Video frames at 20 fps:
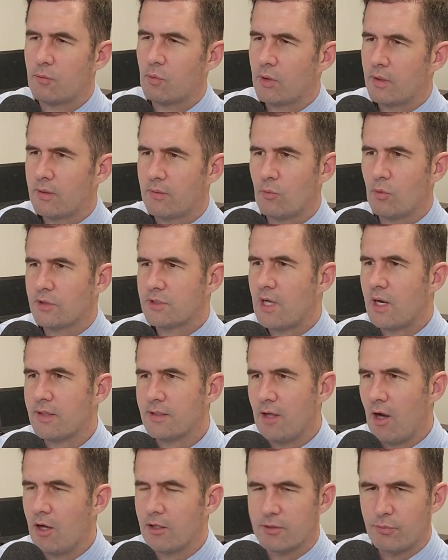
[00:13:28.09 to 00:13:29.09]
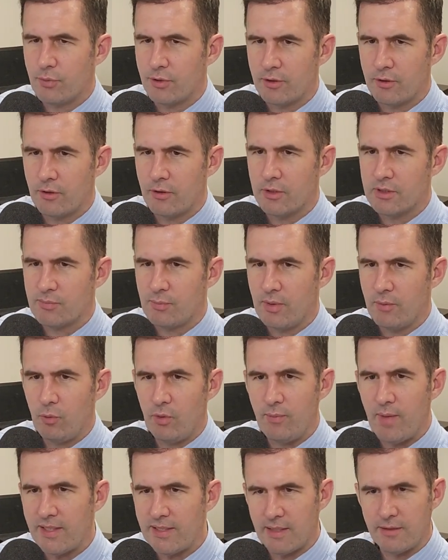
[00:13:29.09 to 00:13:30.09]
we're talking to entrepreneurs, but
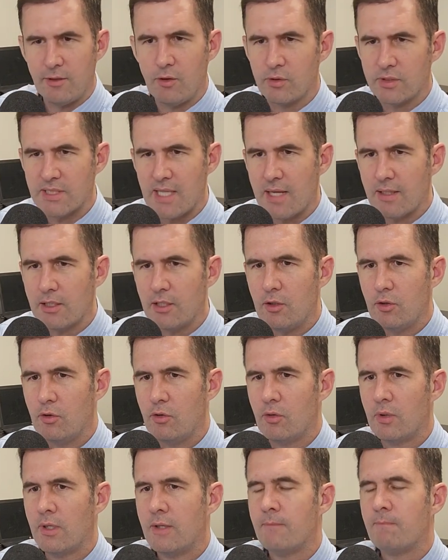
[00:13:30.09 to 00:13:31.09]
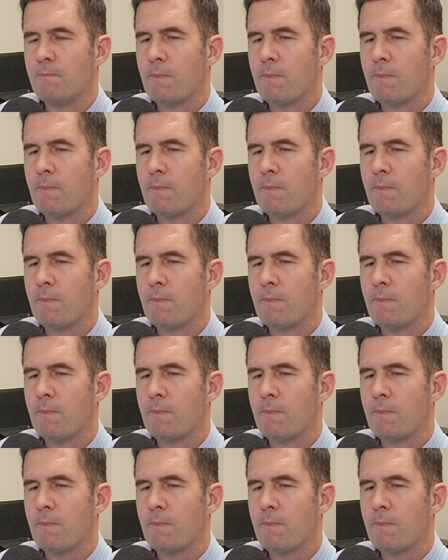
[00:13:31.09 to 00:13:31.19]
we might not know exactly who.